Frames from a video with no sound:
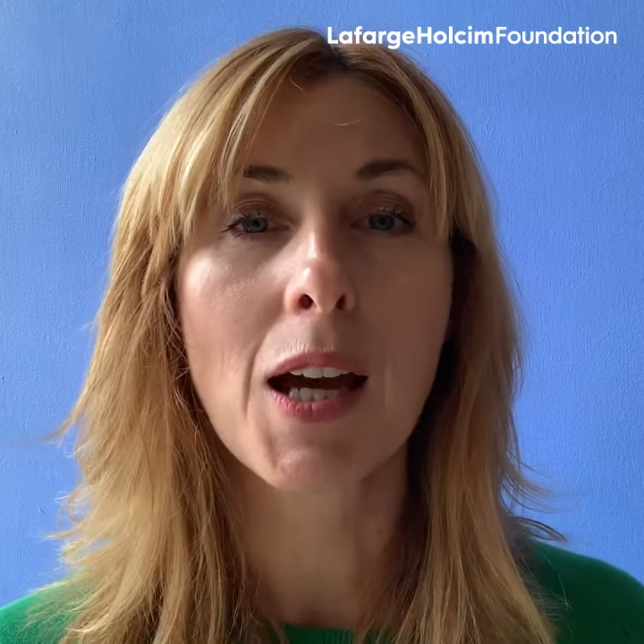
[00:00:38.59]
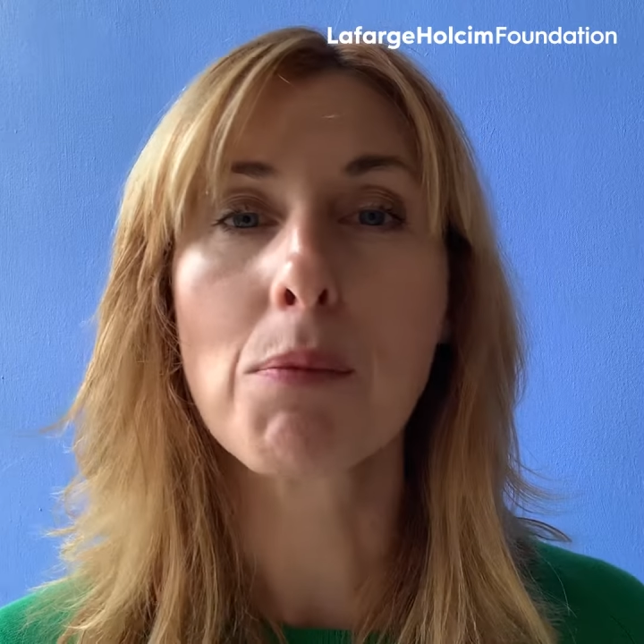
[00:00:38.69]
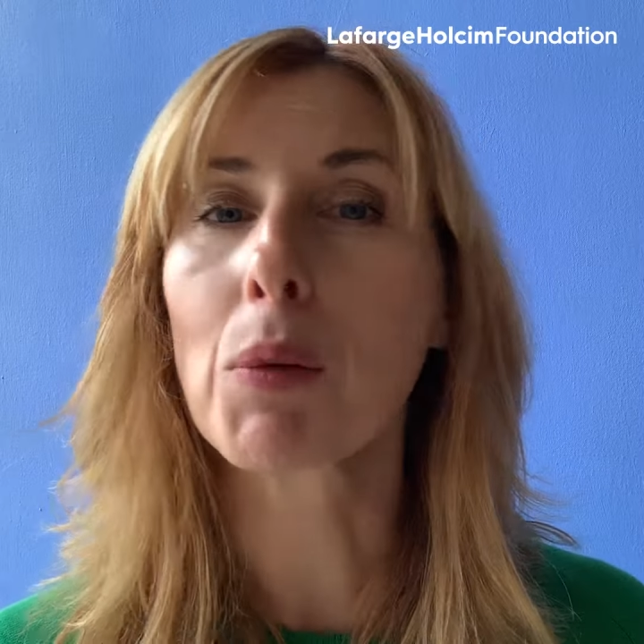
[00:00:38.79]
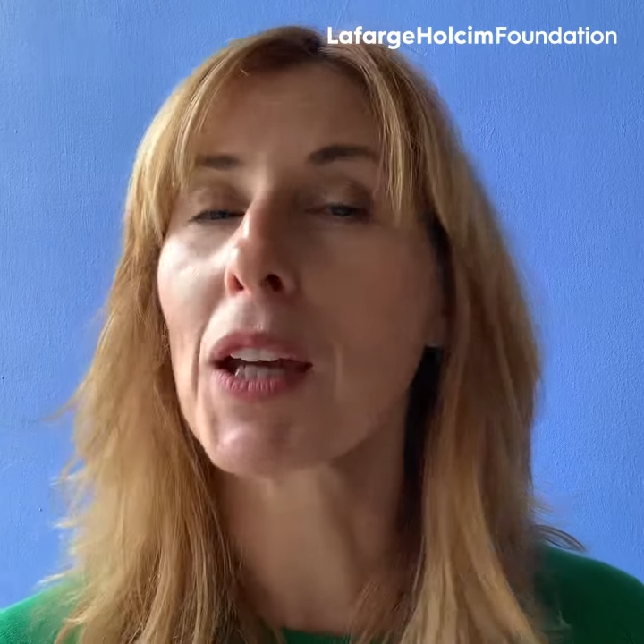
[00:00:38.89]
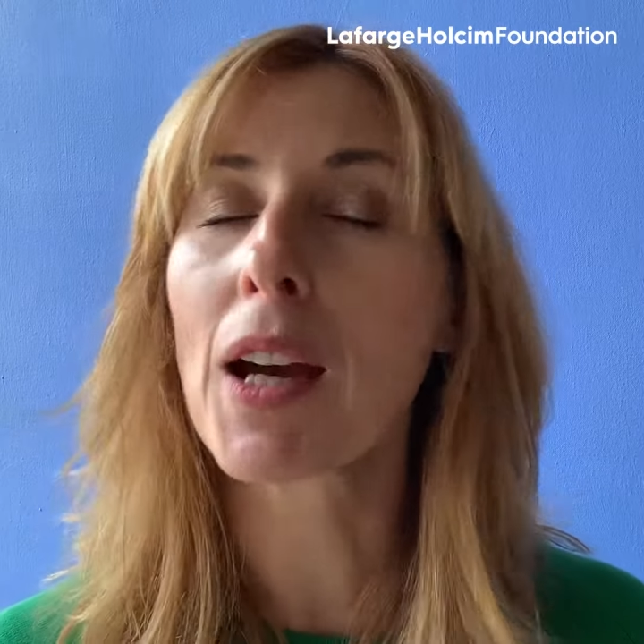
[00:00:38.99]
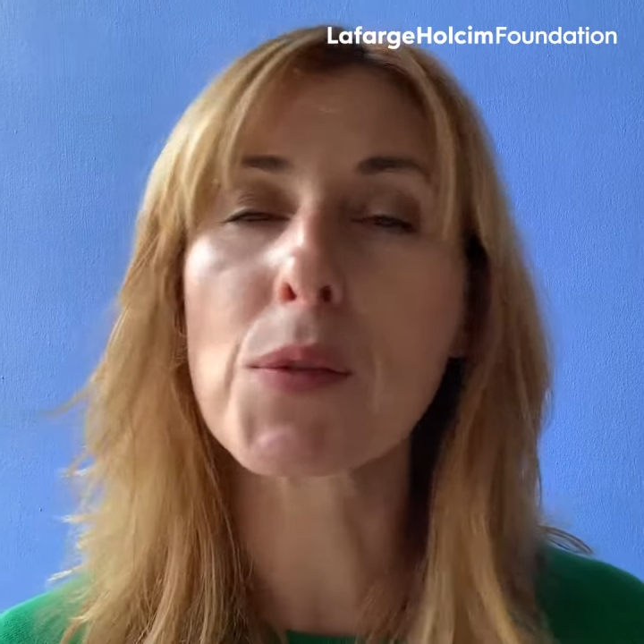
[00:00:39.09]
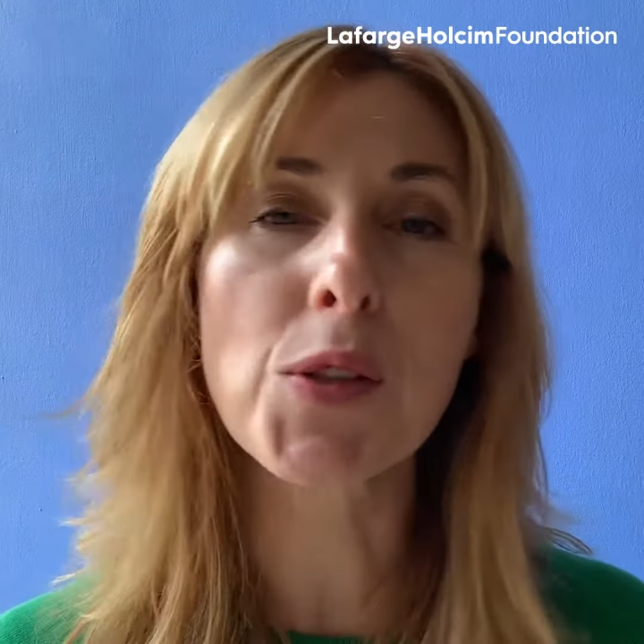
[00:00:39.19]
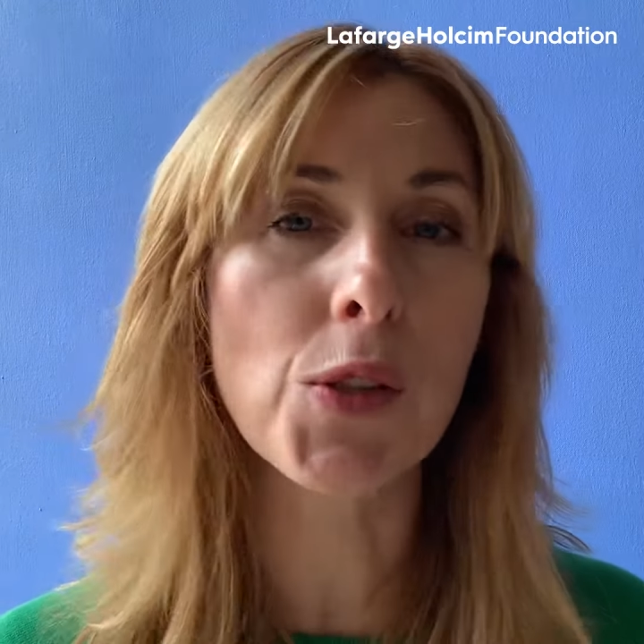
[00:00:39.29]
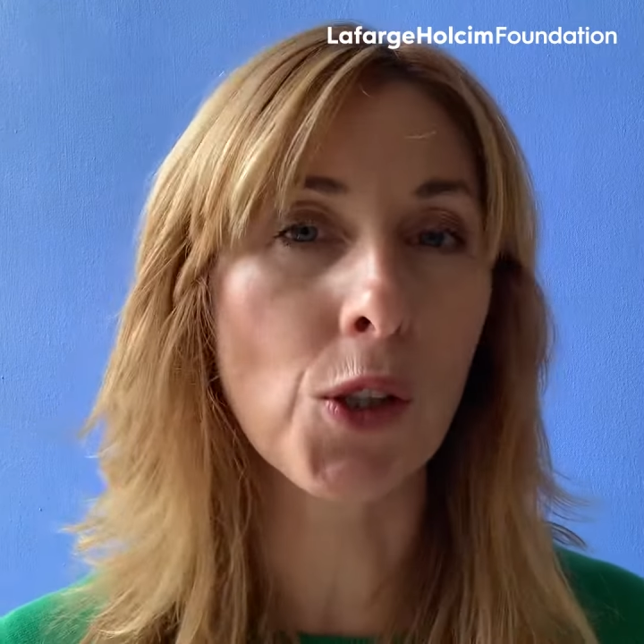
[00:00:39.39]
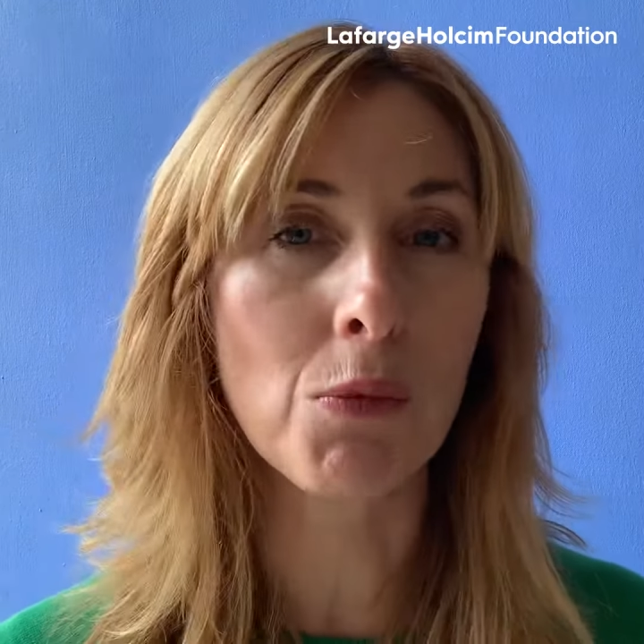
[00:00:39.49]
but we have
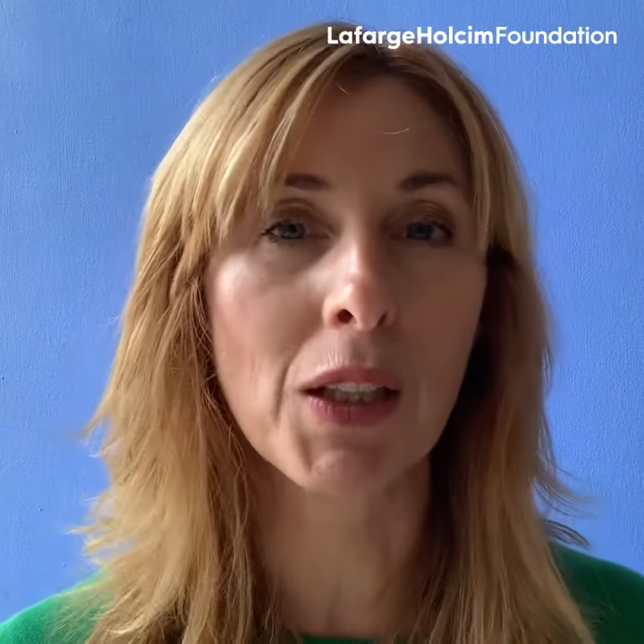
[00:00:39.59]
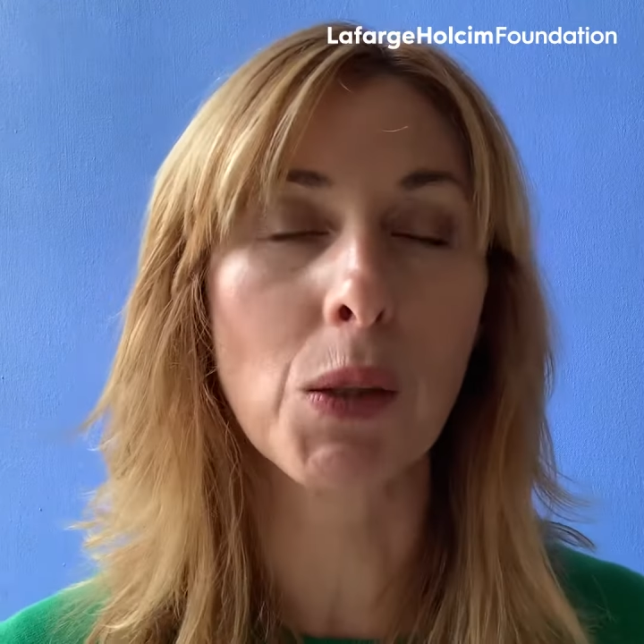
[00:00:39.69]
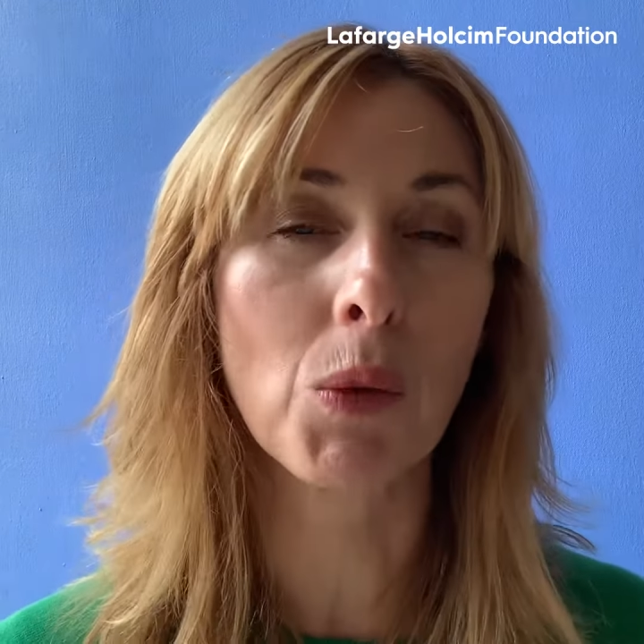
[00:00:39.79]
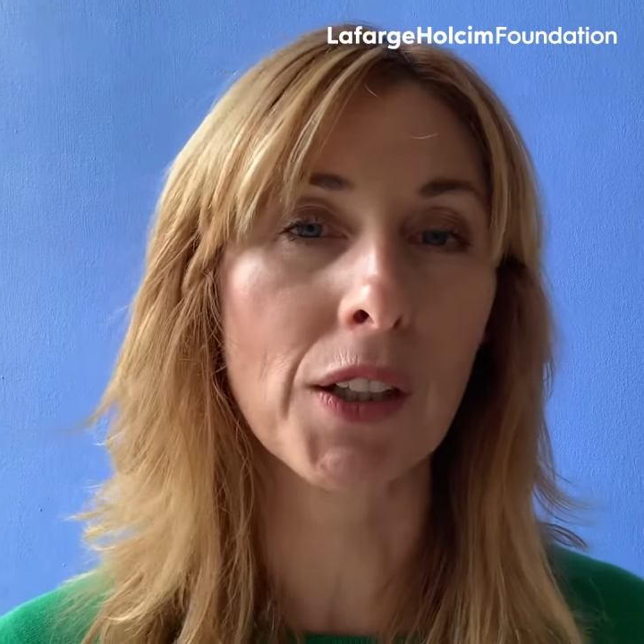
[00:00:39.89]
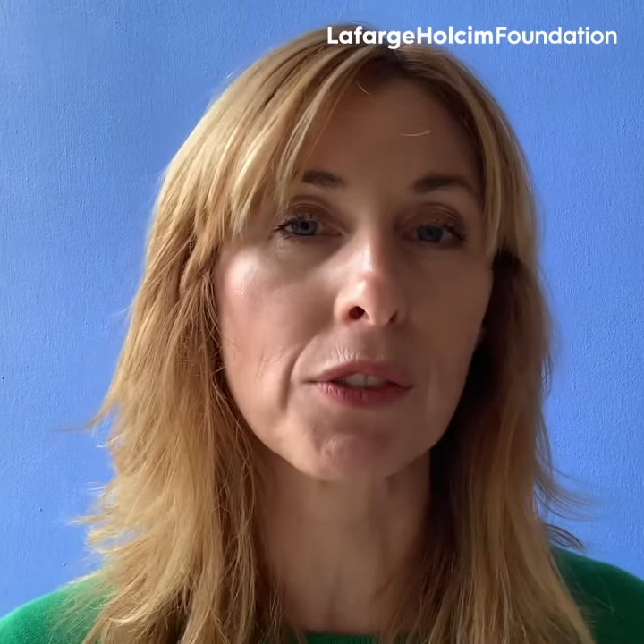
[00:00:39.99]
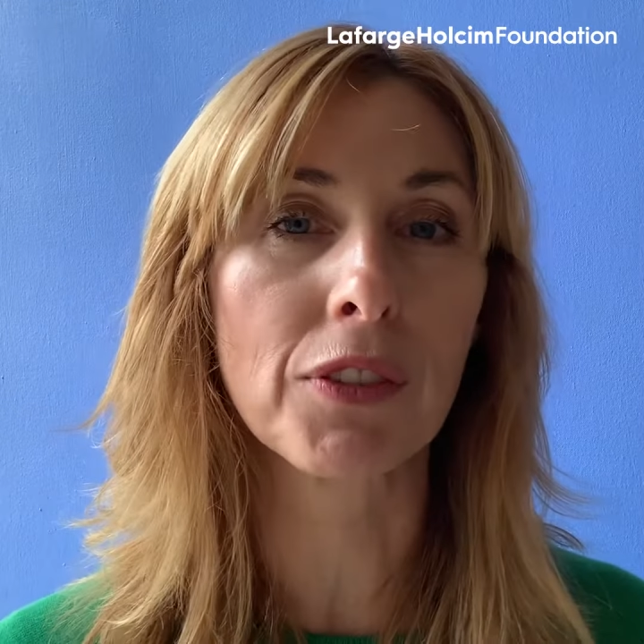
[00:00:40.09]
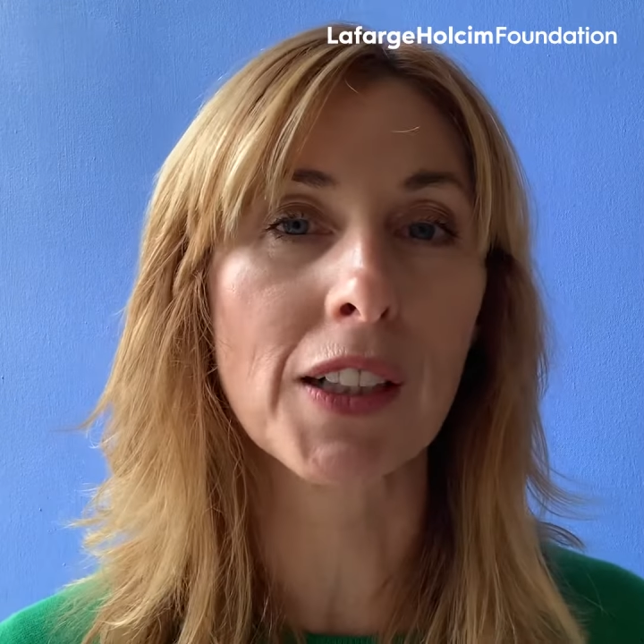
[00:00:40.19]
so many wonderful